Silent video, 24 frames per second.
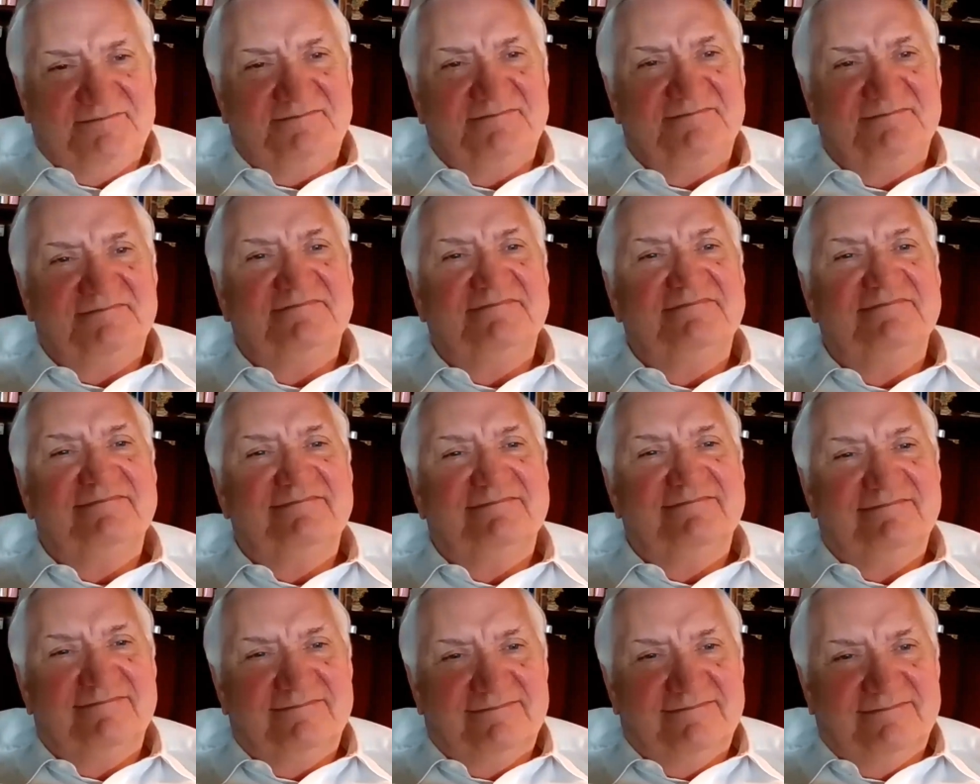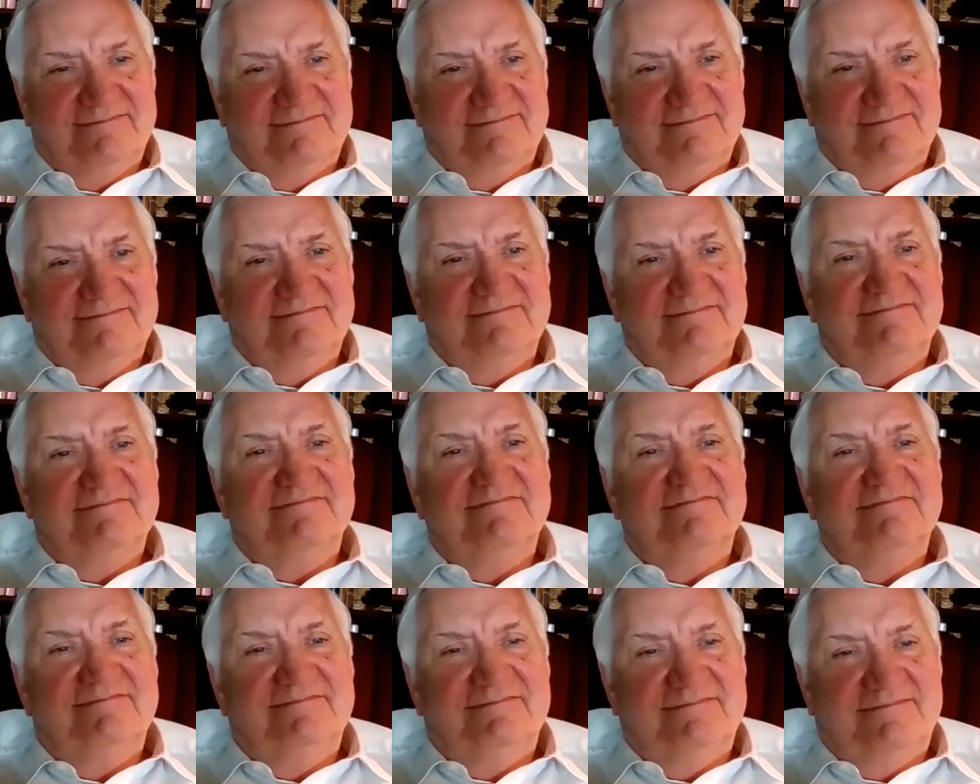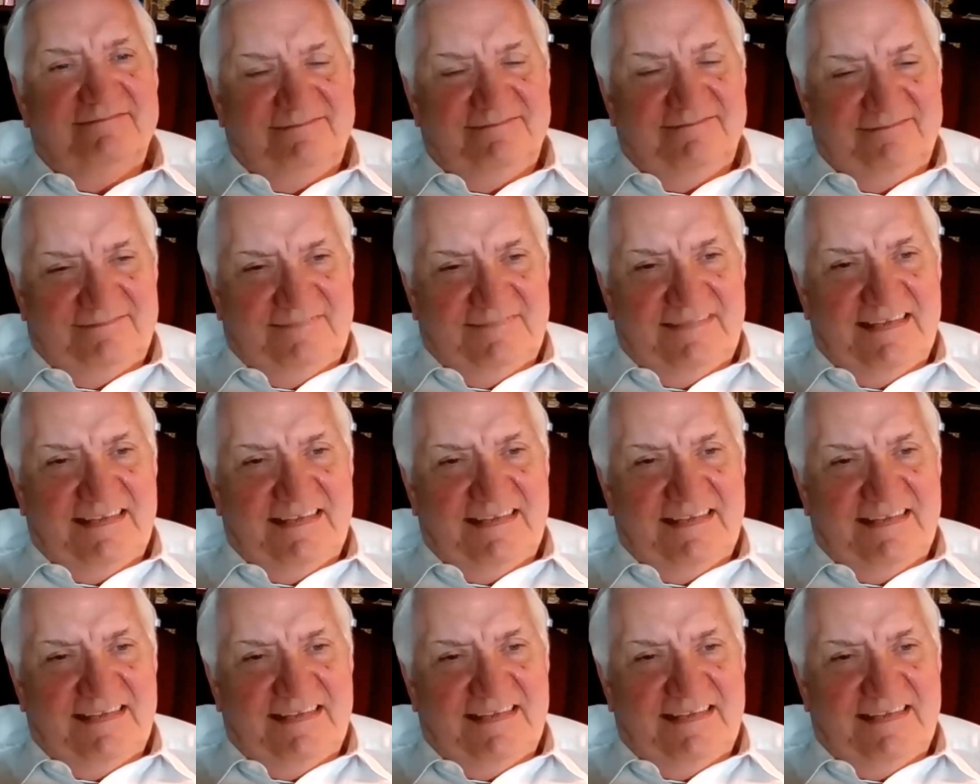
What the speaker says: He was in Sherman, Texas.